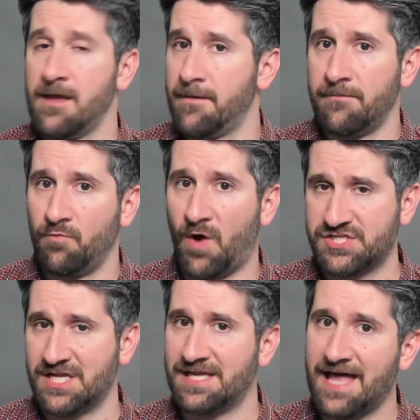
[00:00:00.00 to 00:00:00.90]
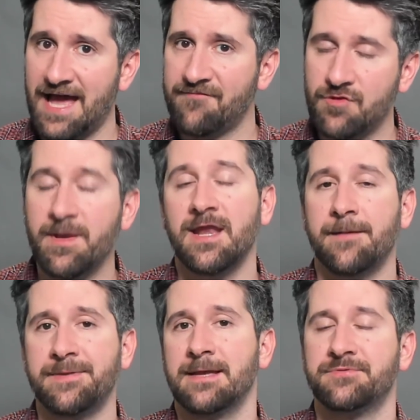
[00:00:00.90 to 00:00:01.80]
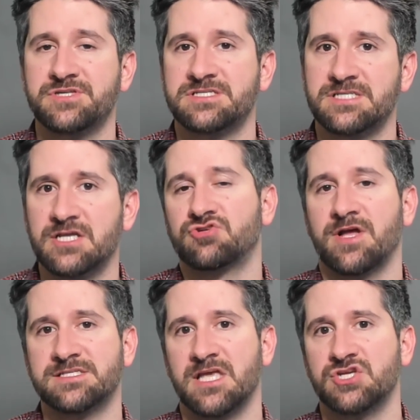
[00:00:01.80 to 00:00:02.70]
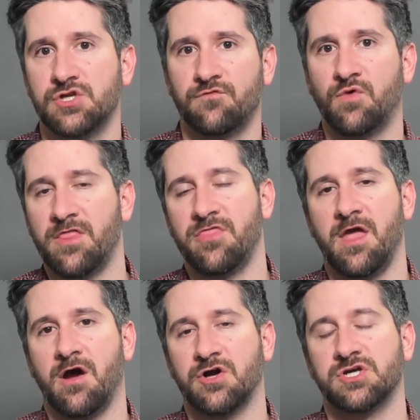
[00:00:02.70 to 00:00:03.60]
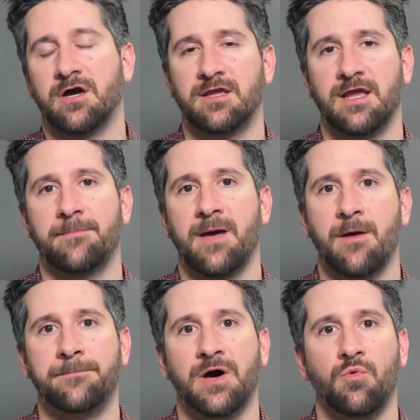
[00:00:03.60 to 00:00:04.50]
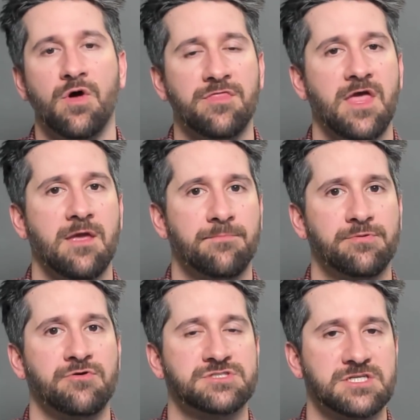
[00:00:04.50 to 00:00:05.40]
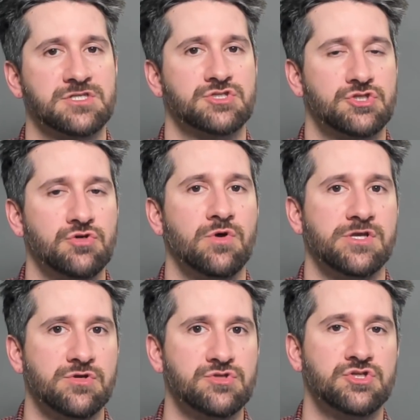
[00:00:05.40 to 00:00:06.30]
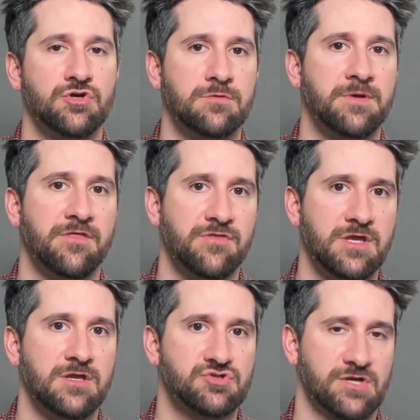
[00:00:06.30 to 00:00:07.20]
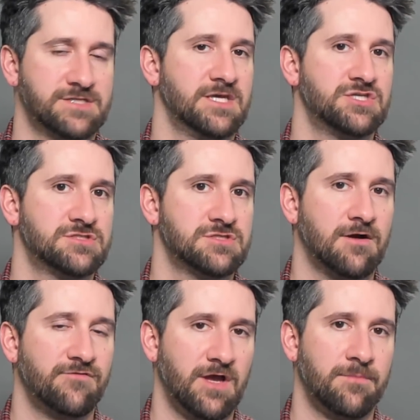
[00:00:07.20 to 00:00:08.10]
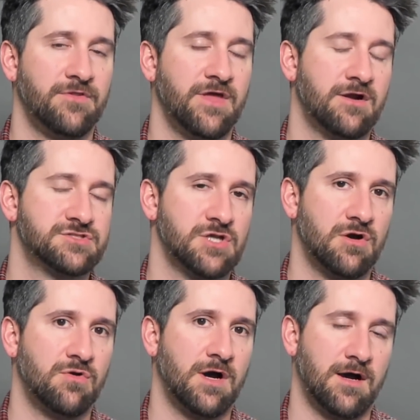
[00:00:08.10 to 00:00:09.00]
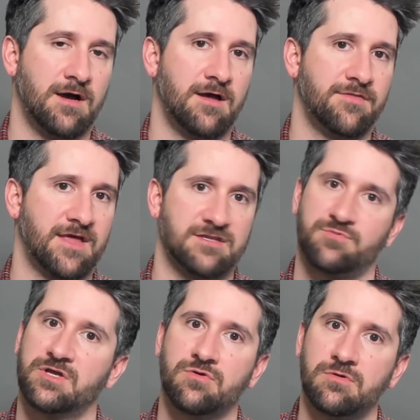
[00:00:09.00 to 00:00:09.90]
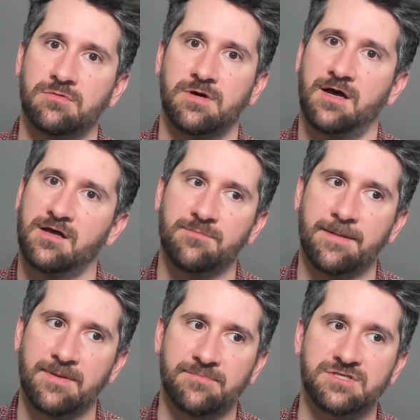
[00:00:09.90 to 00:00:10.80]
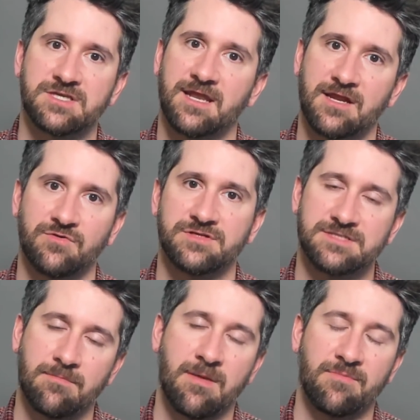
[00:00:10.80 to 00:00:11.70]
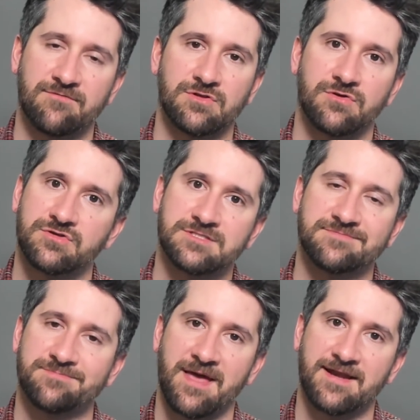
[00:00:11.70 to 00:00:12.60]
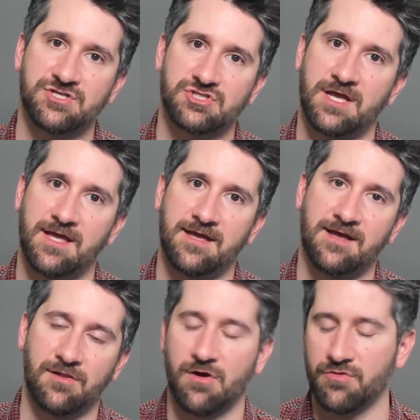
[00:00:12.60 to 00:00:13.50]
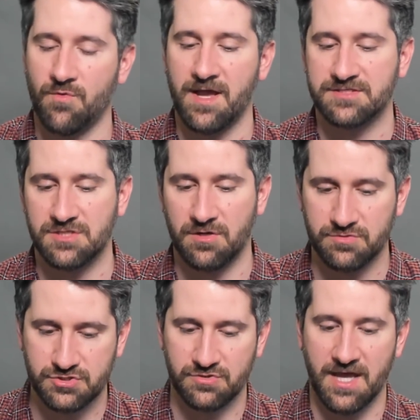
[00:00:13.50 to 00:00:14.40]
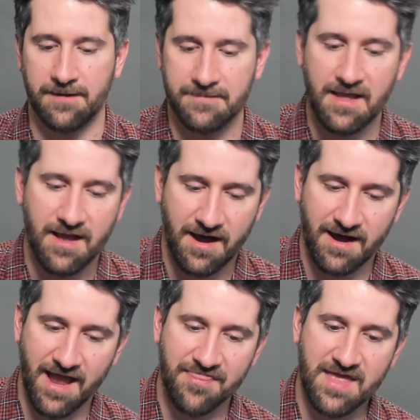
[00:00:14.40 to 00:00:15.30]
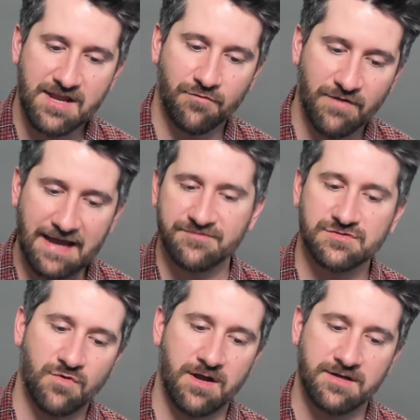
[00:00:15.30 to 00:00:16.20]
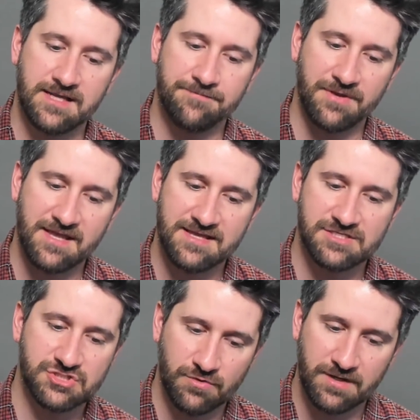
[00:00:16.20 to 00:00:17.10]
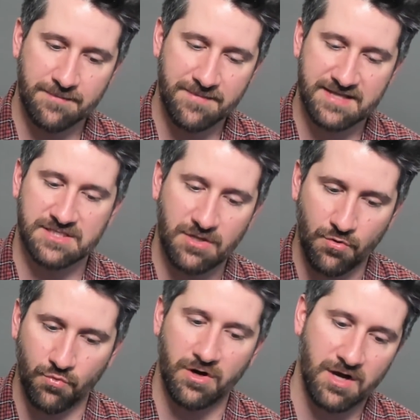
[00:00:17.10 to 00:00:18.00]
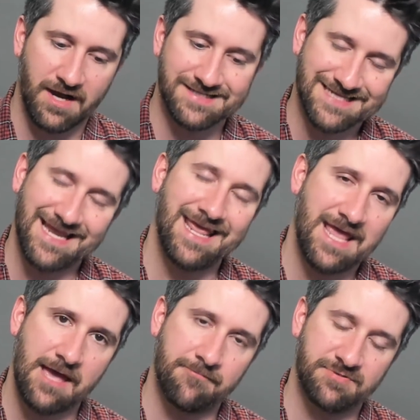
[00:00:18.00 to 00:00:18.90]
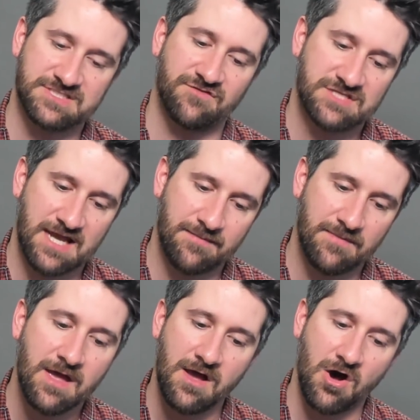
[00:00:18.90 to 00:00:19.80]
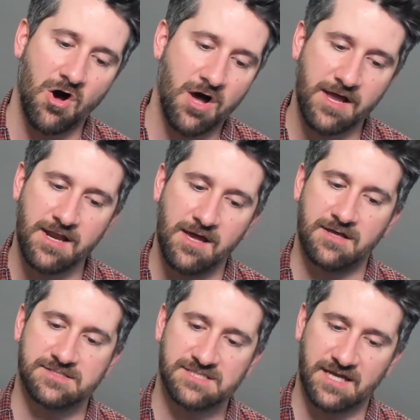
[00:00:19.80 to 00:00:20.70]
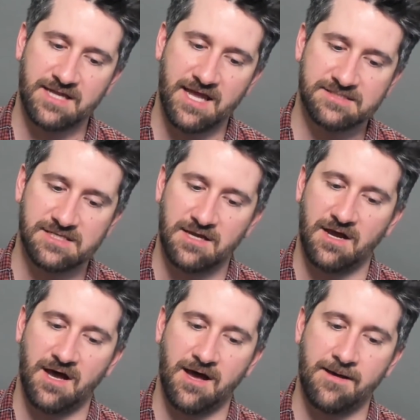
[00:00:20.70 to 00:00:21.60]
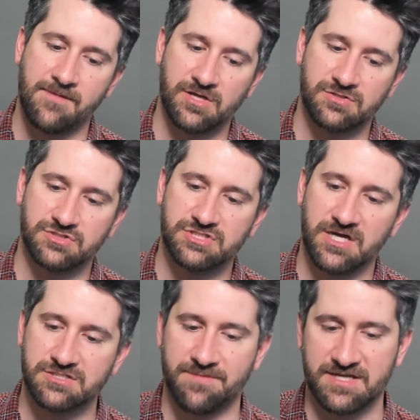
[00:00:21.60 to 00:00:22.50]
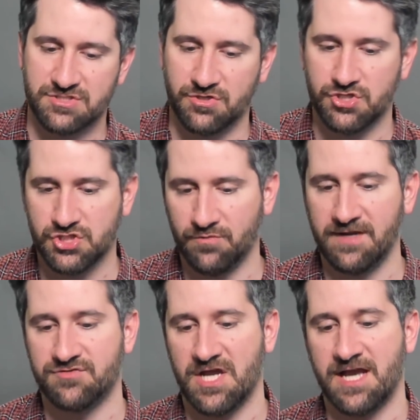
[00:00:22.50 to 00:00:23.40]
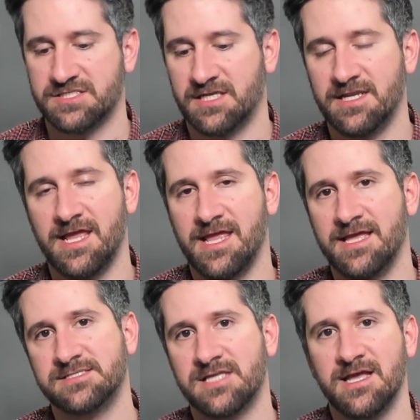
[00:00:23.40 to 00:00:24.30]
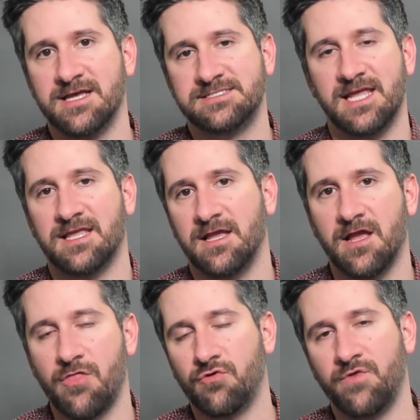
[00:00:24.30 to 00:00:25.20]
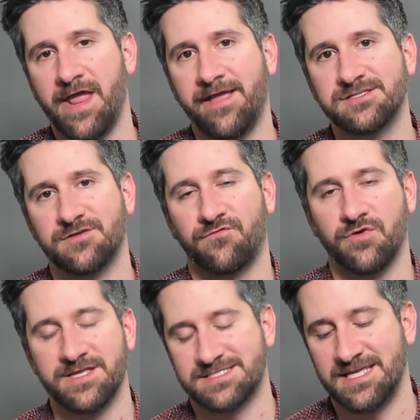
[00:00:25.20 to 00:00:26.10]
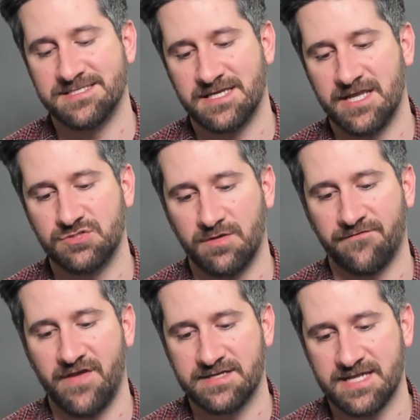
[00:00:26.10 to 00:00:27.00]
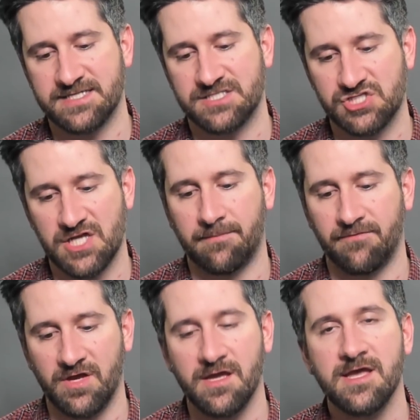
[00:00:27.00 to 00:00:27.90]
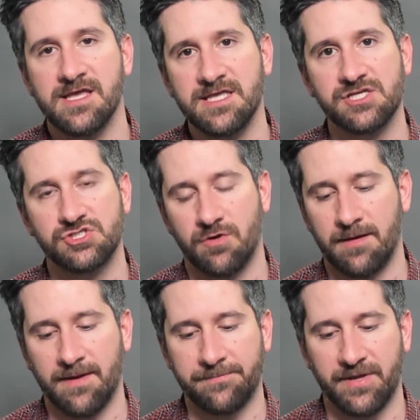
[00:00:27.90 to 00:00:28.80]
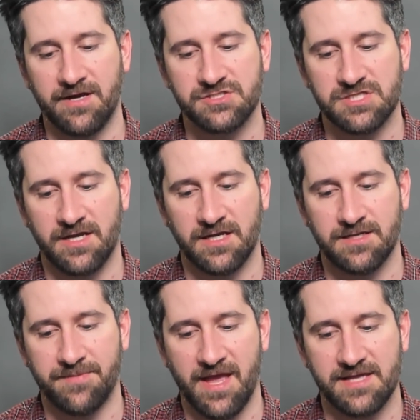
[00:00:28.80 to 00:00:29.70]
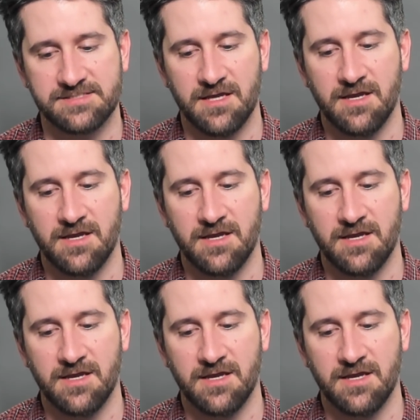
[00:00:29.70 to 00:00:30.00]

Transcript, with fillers: watching it live, you may not be able to see a translation of what they are talking about, but when they post it to YouTube, the translations are available there. So uh, that is pretty cool. Uh, you might be able to get it in real time, maybe even learn some Spanish uh, along the way. So do that. Uh, and then Rivals of Waterdeep is doing amazing work at 10 a.m. Pacific time on Sundays. Um, Dungeon Master Shareef Jackson is taking the reins for this season and doing a fantastic job of it. He is joined by players Tanya DePass,